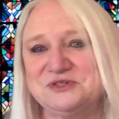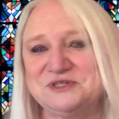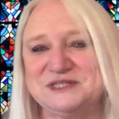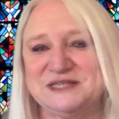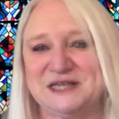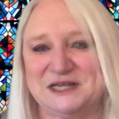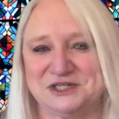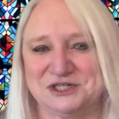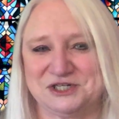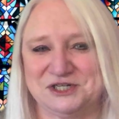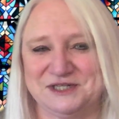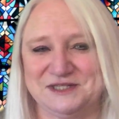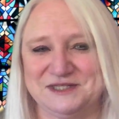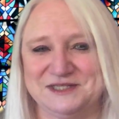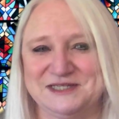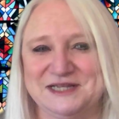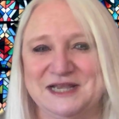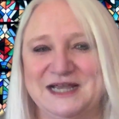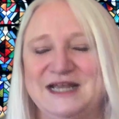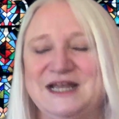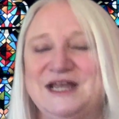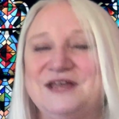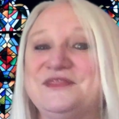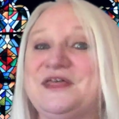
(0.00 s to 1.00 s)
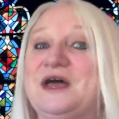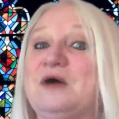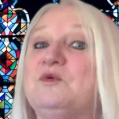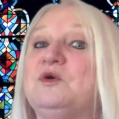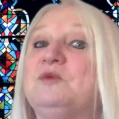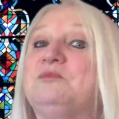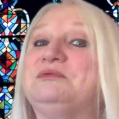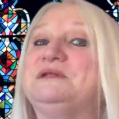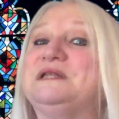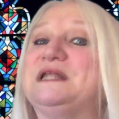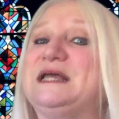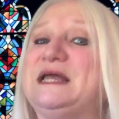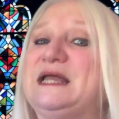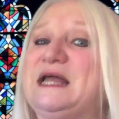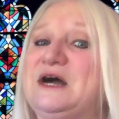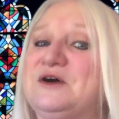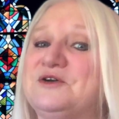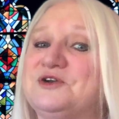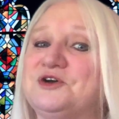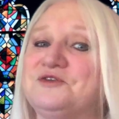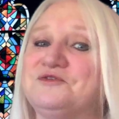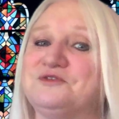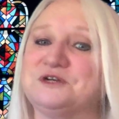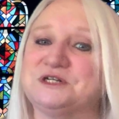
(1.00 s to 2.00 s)
sessions that will play
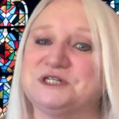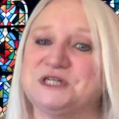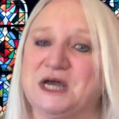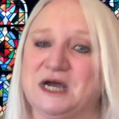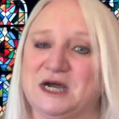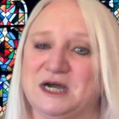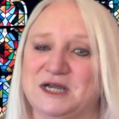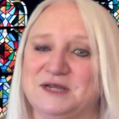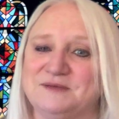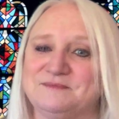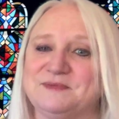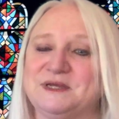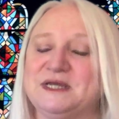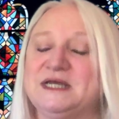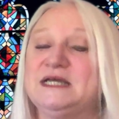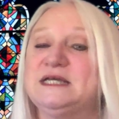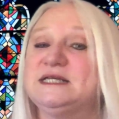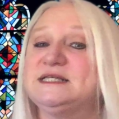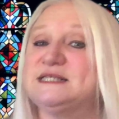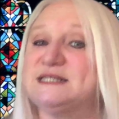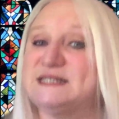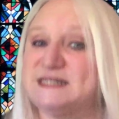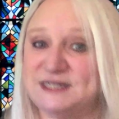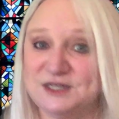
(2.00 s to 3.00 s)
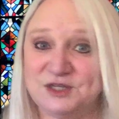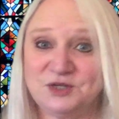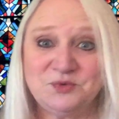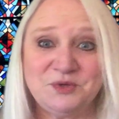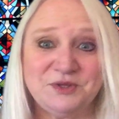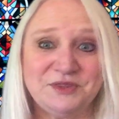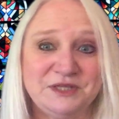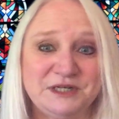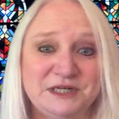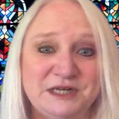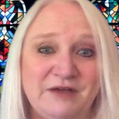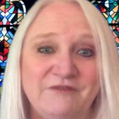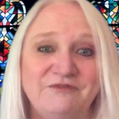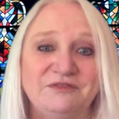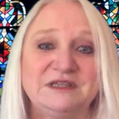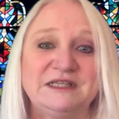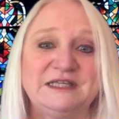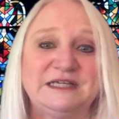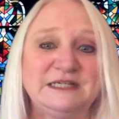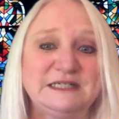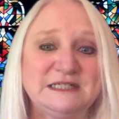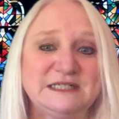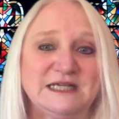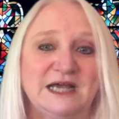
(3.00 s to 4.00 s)
out over time, still with enough
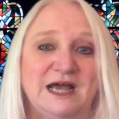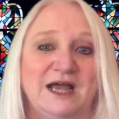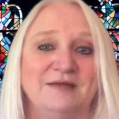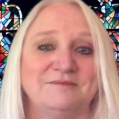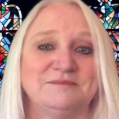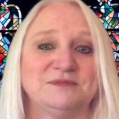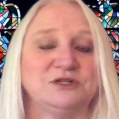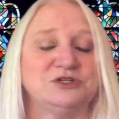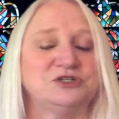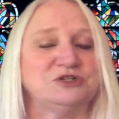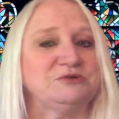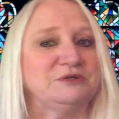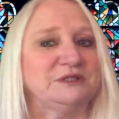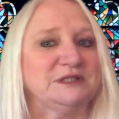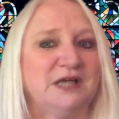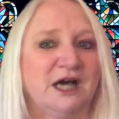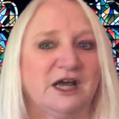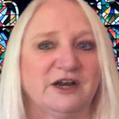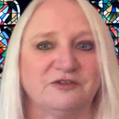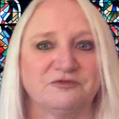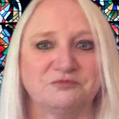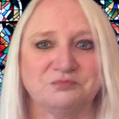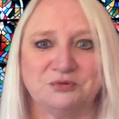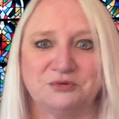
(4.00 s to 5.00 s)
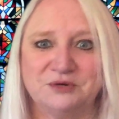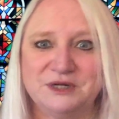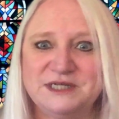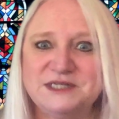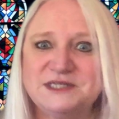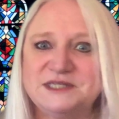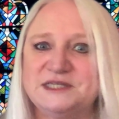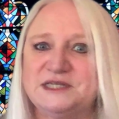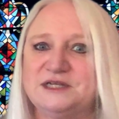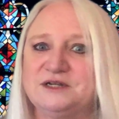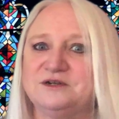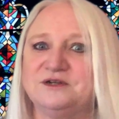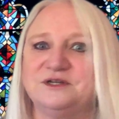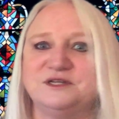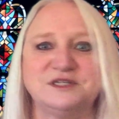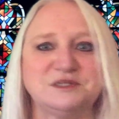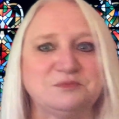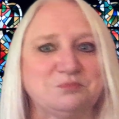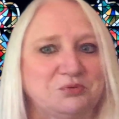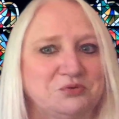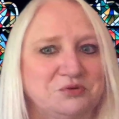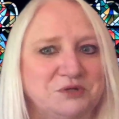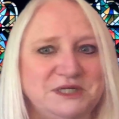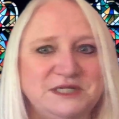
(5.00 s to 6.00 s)
lead time to do a lot of
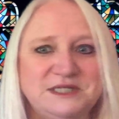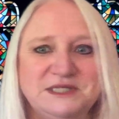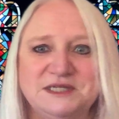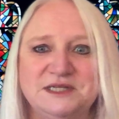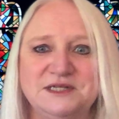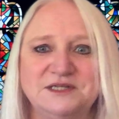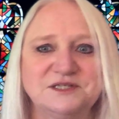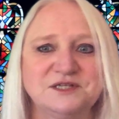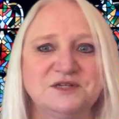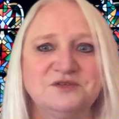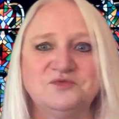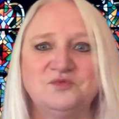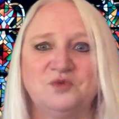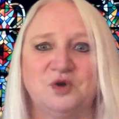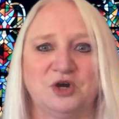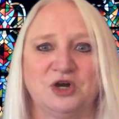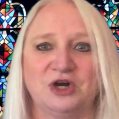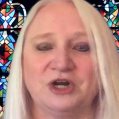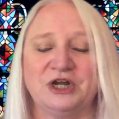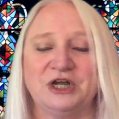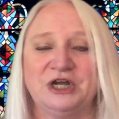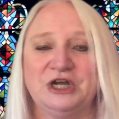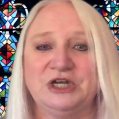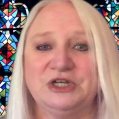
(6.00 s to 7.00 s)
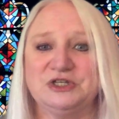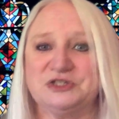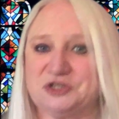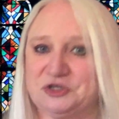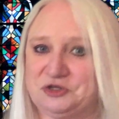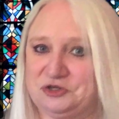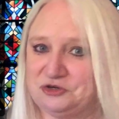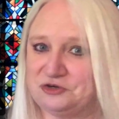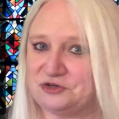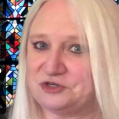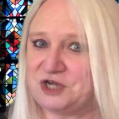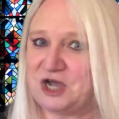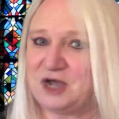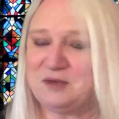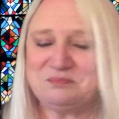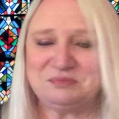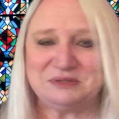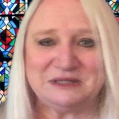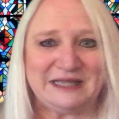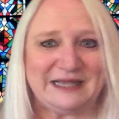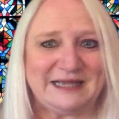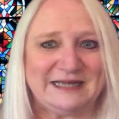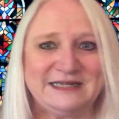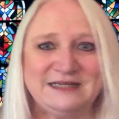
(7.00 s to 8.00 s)
pre-series, pre-season work so you're not
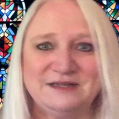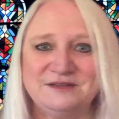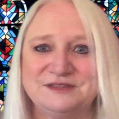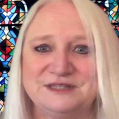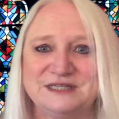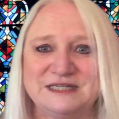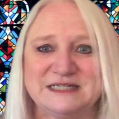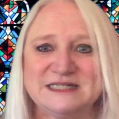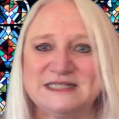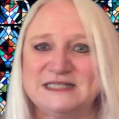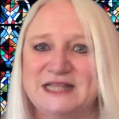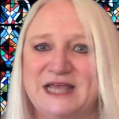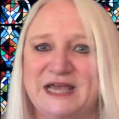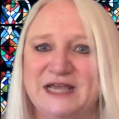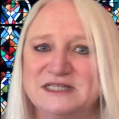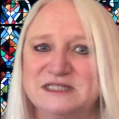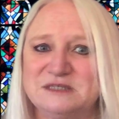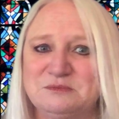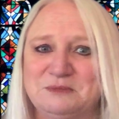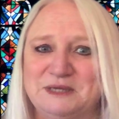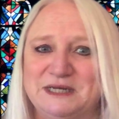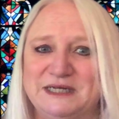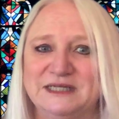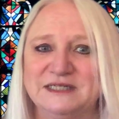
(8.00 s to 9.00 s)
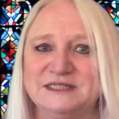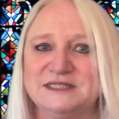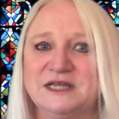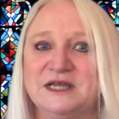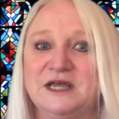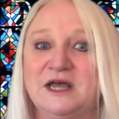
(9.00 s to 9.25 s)
planning things last minute,